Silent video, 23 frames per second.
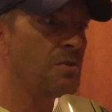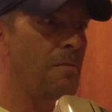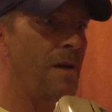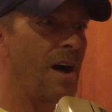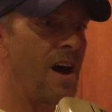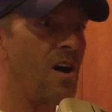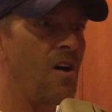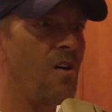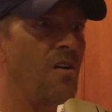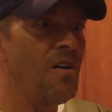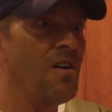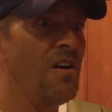
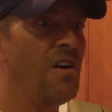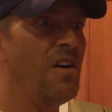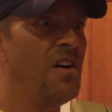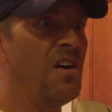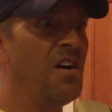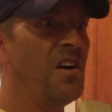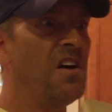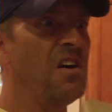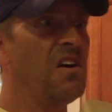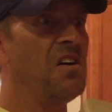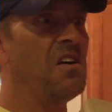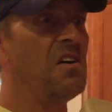about
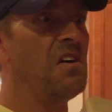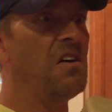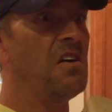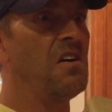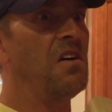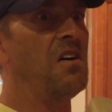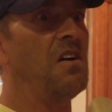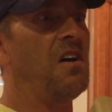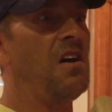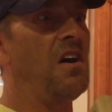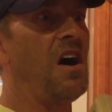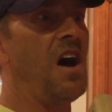
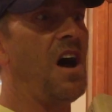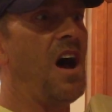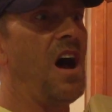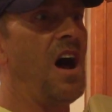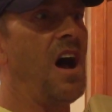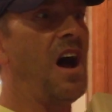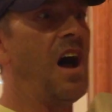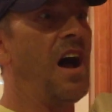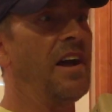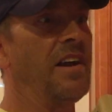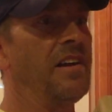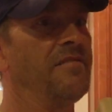
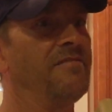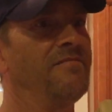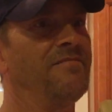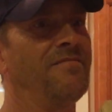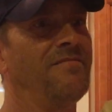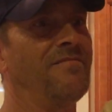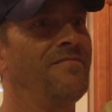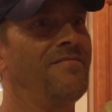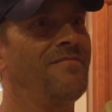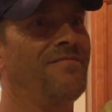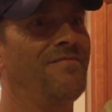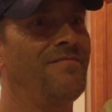I
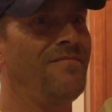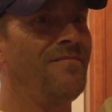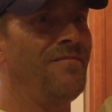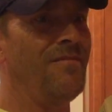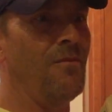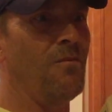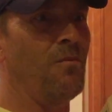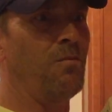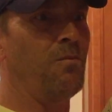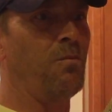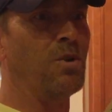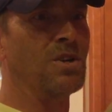
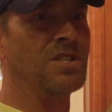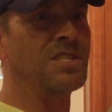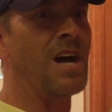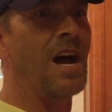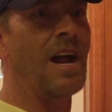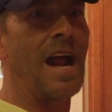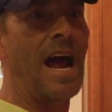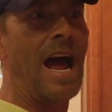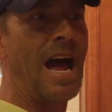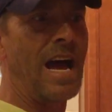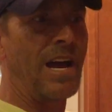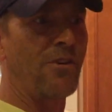was
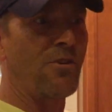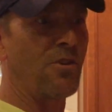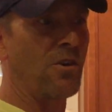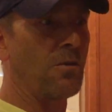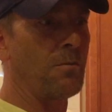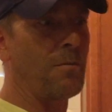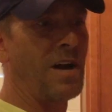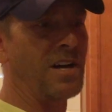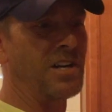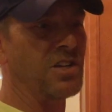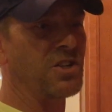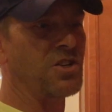not accurate in
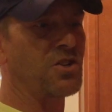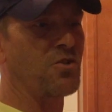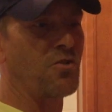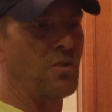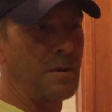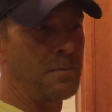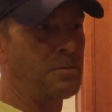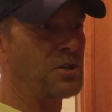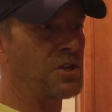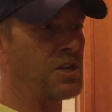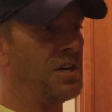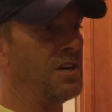my
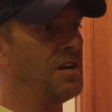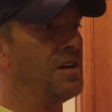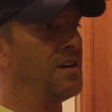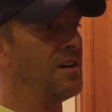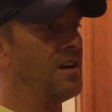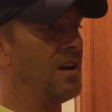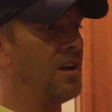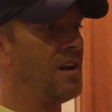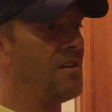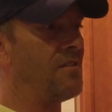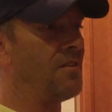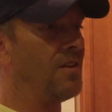description
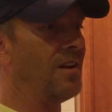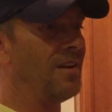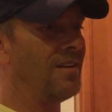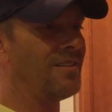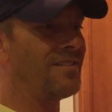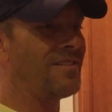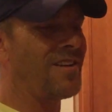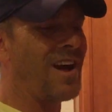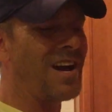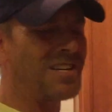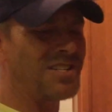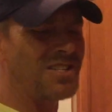and everything.
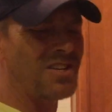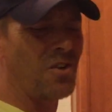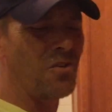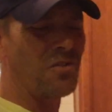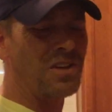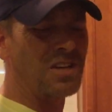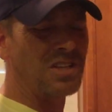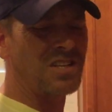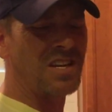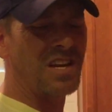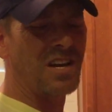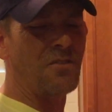I sold
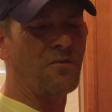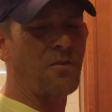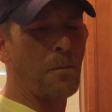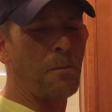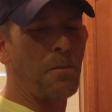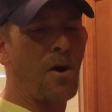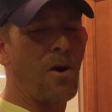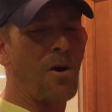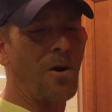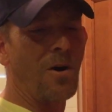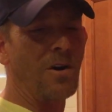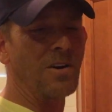this thing for
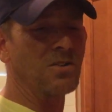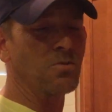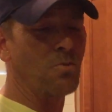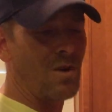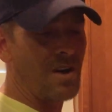parts.